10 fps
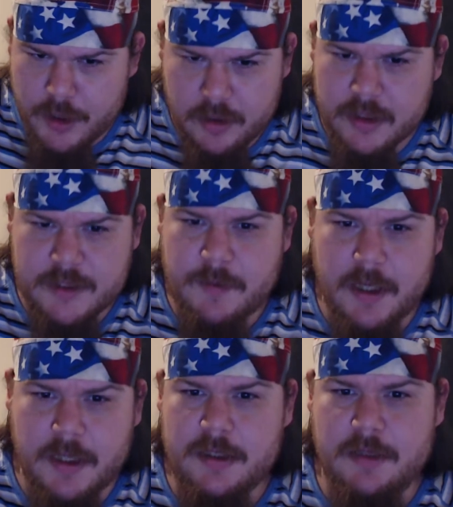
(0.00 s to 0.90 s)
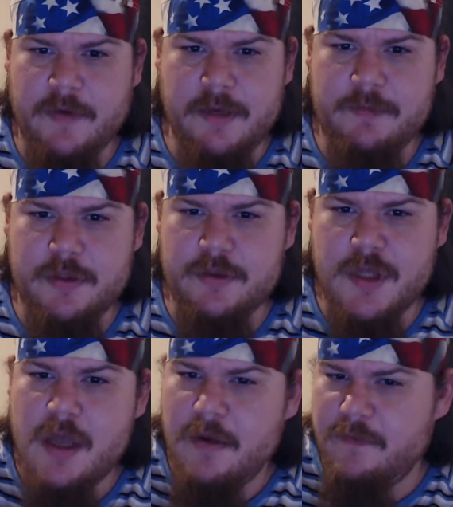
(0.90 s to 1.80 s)
expect in a vape juice.
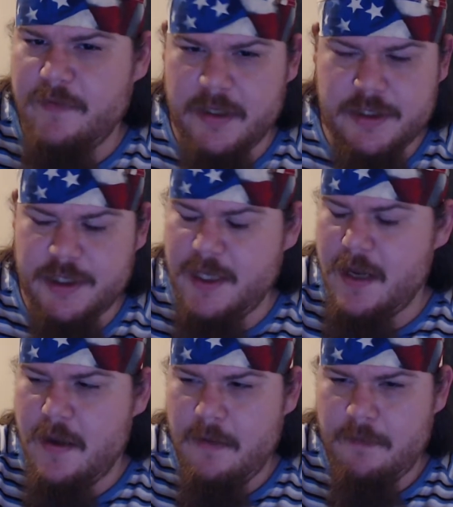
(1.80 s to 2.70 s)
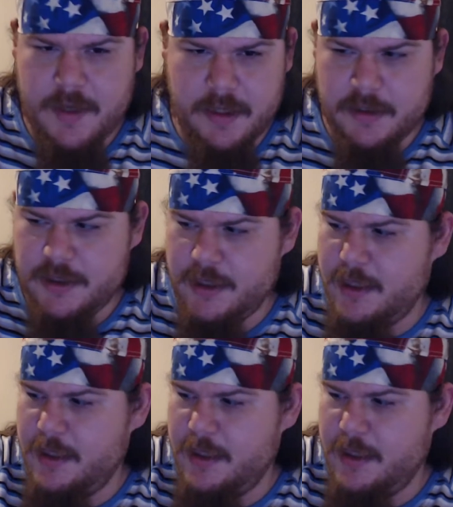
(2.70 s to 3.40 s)
VG, PG,